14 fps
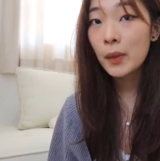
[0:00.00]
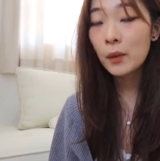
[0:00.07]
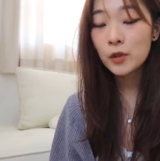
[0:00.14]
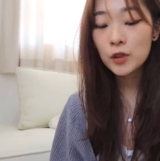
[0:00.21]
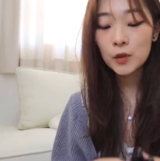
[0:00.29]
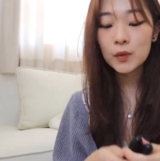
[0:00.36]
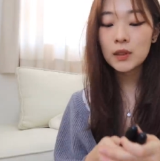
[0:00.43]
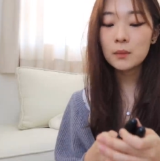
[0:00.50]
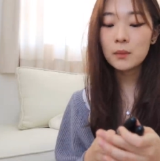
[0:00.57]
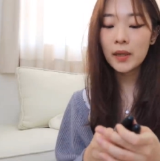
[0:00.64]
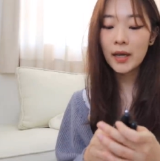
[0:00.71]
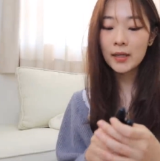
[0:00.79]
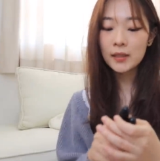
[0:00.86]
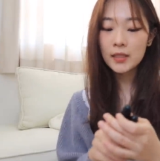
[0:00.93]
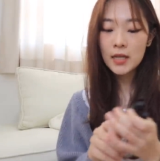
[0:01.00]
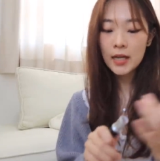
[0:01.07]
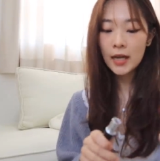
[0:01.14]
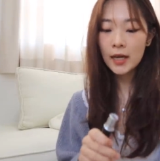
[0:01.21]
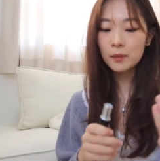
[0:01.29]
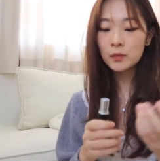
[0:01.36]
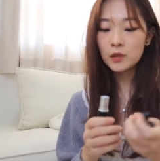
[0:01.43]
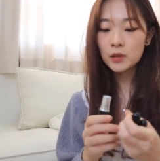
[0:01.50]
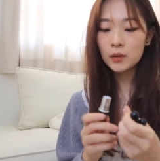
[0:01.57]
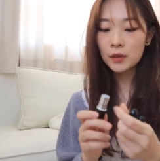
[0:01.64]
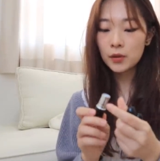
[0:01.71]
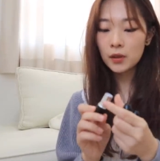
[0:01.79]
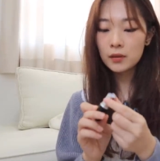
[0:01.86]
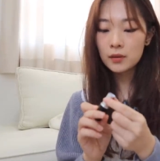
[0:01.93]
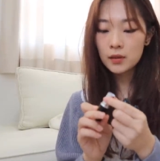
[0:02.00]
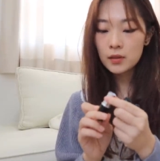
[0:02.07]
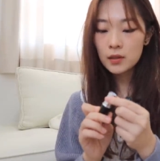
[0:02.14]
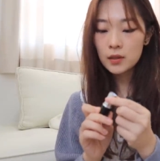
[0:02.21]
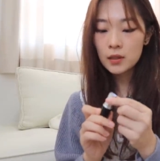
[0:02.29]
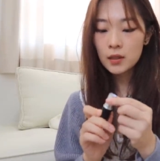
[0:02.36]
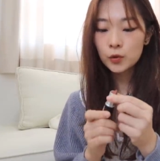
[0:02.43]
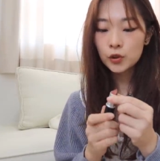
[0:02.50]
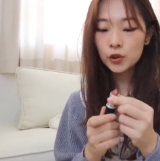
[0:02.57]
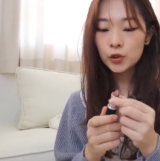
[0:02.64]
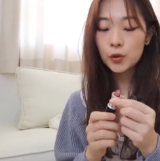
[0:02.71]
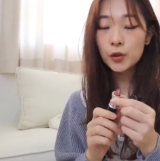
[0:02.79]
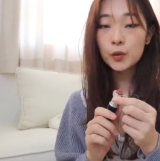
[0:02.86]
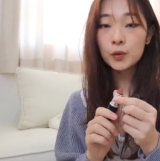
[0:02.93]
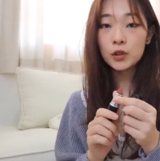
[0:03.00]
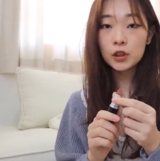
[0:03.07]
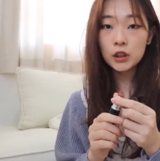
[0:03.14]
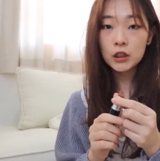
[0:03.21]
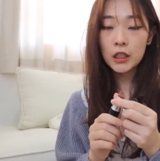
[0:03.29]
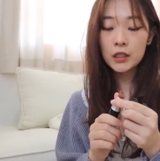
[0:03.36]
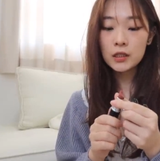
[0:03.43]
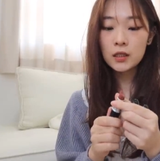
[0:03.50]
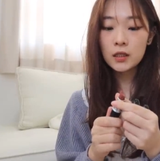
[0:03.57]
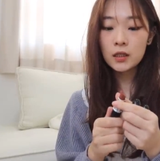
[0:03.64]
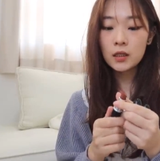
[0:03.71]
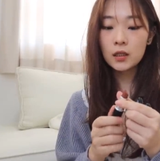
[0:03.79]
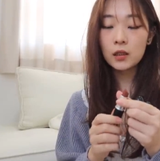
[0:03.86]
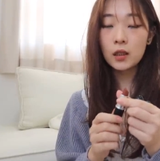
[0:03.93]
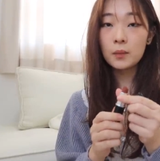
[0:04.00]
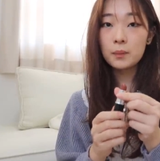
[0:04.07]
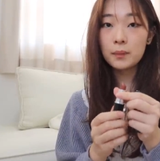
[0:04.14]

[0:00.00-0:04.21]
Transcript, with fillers: I was using my handy cam, so I thought this would show you the shades a lot